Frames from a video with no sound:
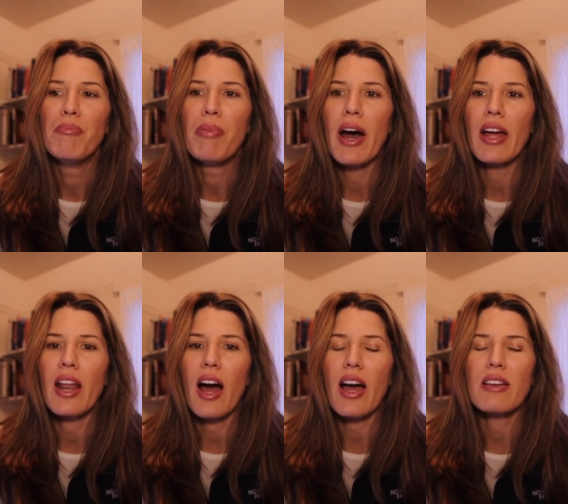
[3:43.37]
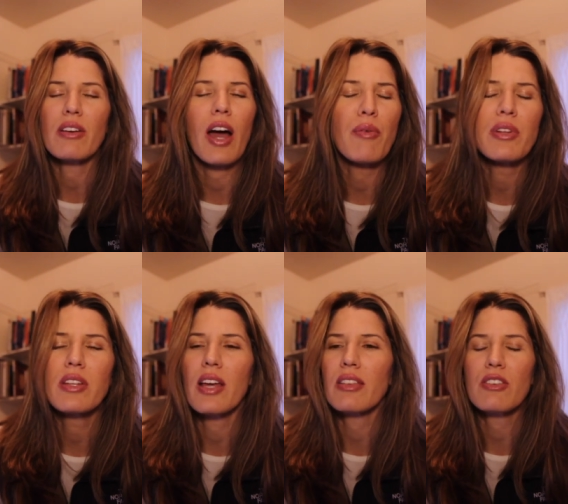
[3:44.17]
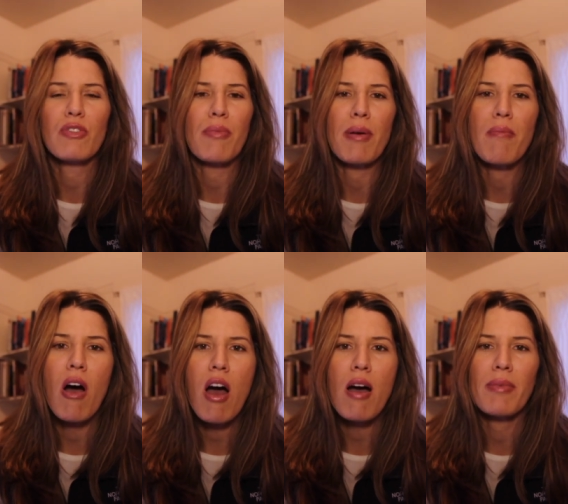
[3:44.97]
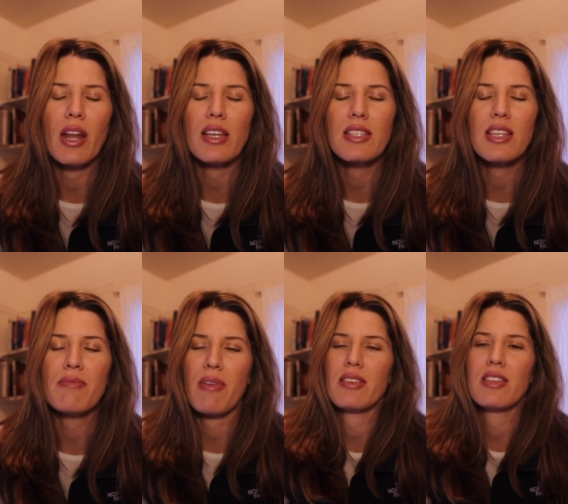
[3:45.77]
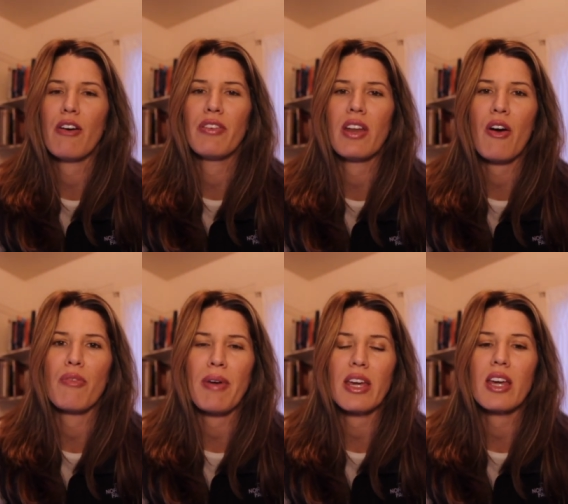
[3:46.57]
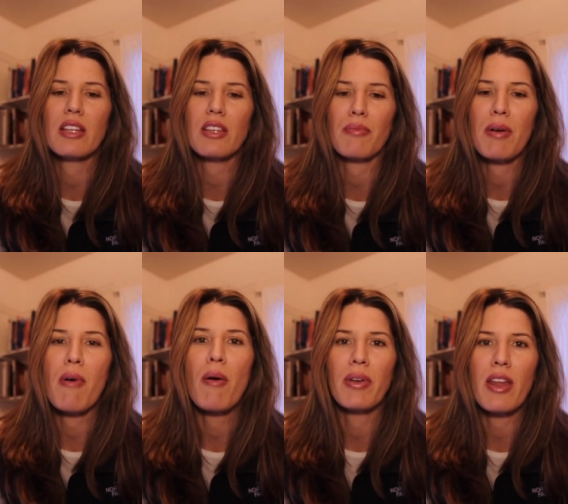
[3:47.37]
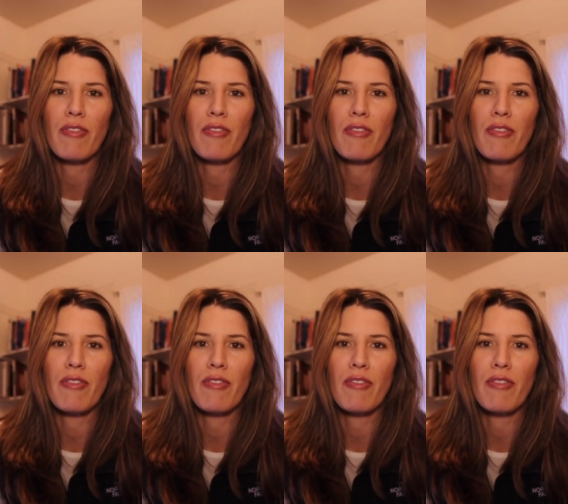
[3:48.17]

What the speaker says: But I would get this from my mom, and I see myself in it now with my kids. Like, my mom